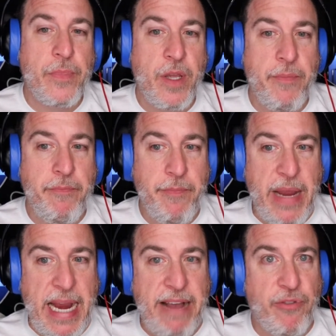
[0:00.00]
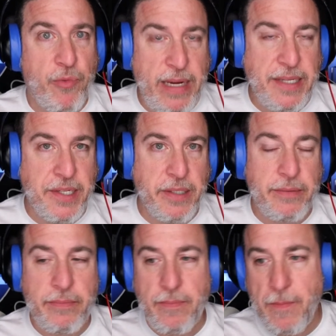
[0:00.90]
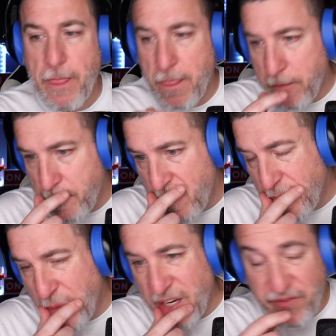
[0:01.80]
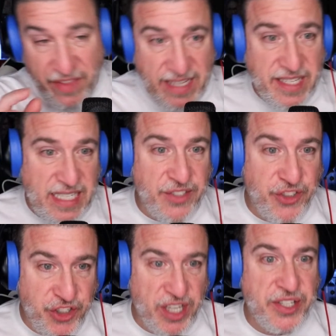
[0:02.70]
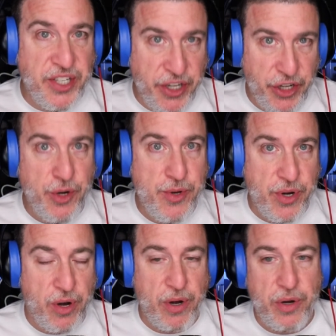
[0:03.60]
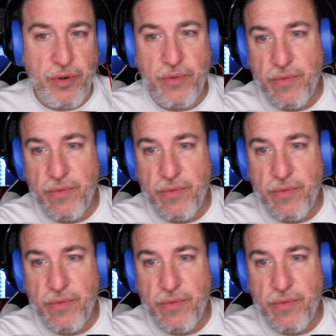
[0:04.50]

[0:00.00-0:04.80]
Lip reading: may have a reason. But if this is just a news article,